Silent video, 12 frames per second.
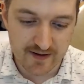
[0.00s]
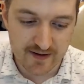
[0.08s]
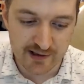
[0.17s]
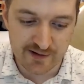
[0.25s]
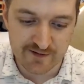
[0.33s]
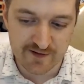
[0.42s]

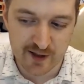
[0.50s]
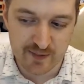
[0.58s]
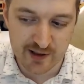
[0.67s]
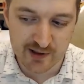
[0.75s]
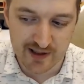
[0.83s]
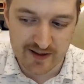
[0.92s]
the
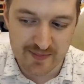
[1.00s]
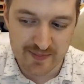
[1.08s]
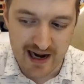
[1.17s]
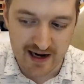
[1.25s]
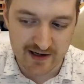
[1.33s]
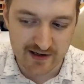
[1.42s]
environmental
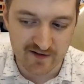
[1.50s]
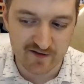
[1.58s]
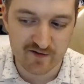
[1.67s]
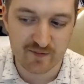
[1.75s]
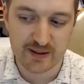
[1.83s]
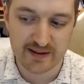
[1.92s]
impact
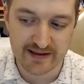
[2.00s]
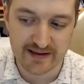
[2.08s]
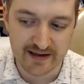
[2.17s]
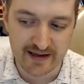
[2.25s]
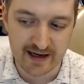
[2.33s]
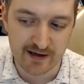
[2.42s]
of
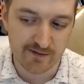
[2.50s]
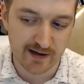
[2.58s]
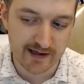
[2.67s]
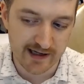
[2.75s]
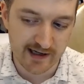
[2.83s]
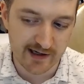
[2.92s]
building and
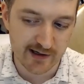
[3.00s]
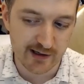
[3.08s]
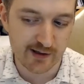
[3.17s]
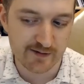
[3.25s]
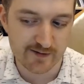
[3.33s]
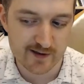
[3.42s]
running a
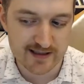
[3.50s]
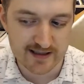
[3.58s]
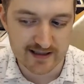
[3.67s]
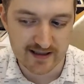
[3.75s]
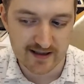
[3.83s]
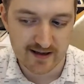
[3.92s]

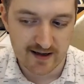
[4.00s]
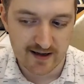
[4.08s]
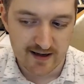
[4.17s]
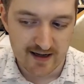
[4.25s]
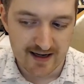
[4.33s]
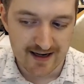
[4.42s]
university.
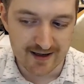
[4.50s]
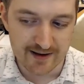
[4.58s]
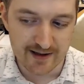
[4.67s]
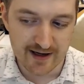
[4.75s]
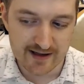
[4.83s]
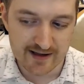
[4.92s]
A
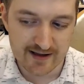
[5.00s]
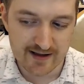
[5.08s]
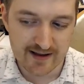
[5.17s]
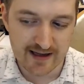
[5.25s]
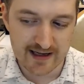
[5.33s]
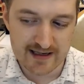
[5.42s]
lot of the
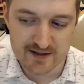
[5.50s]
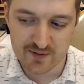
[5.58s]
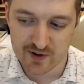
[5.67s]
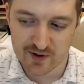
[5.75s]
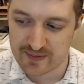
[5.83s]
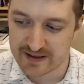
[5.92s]
things
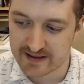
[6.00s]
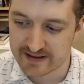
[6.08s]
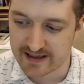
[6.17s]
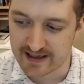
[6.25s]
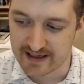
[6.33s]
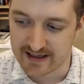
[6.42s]
we're
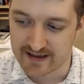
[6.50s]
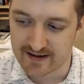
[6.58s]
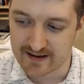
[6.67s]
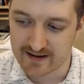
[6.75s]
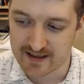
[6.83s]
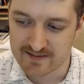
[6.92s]
building,
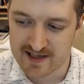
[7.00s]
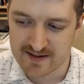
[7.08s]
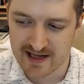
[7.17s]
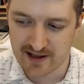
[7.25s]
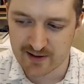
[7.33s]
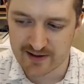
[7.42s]

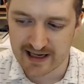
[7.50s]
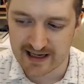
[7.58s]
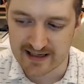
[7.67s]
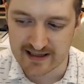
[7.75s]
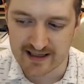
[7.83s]
sometimes I look at it